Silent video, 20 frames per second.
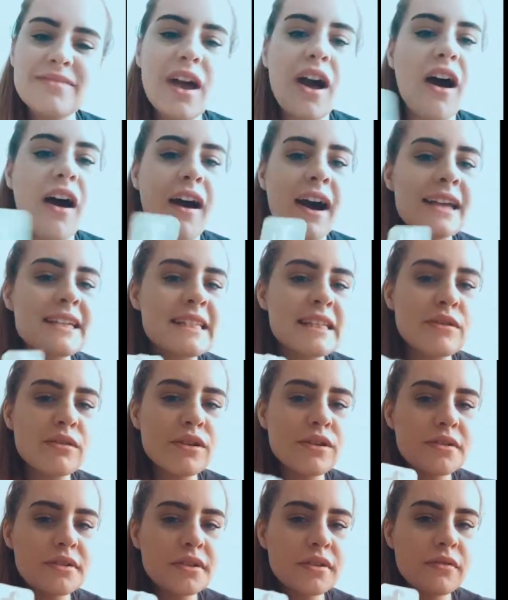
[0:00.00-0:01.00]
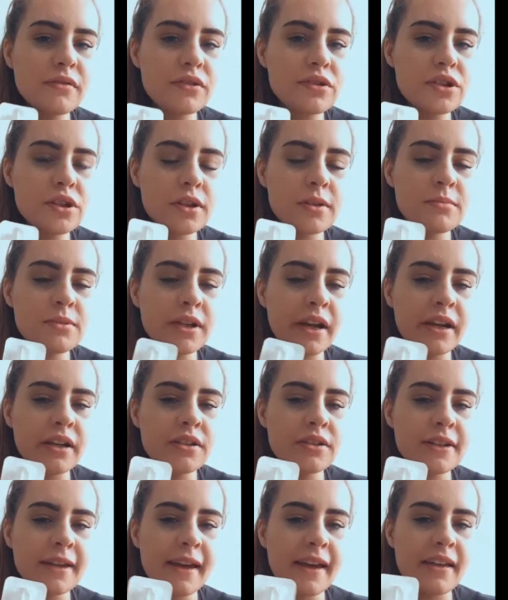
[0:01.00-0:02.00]
I still use it for tube
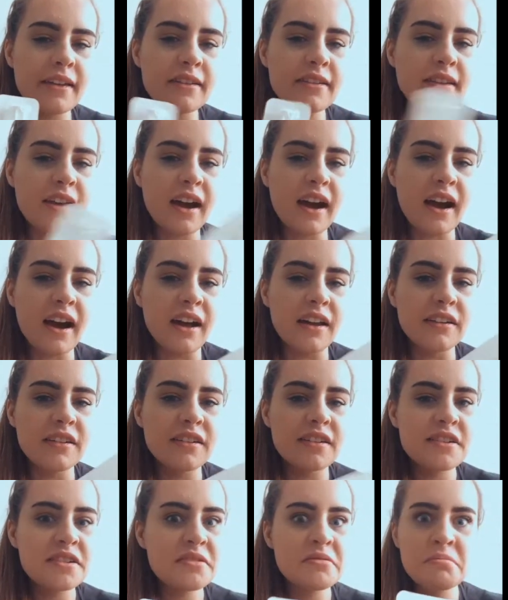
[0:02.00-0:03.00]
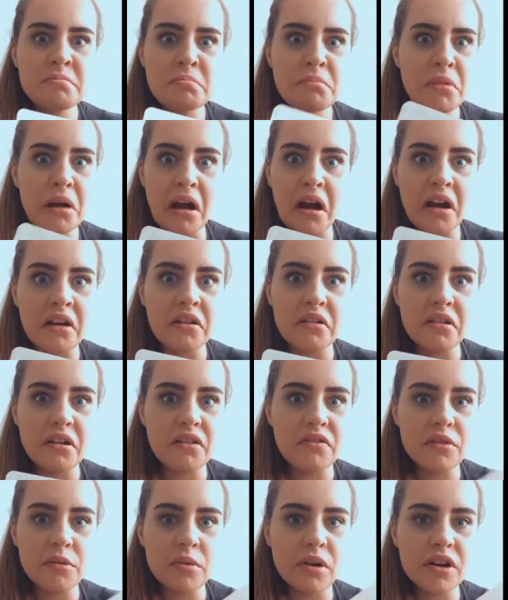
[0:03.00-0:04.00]
changes, and I don't know
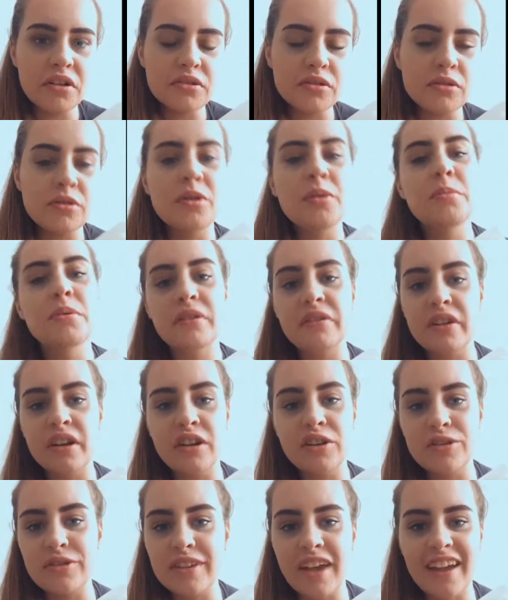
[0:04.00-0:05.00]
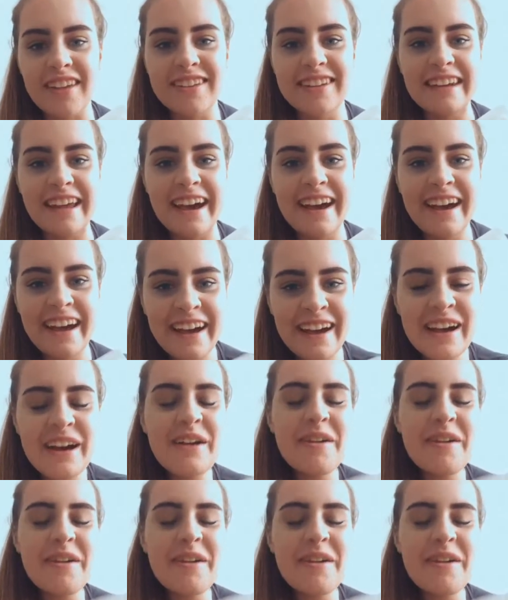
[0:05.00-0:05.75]
if it works or not because I use catheter,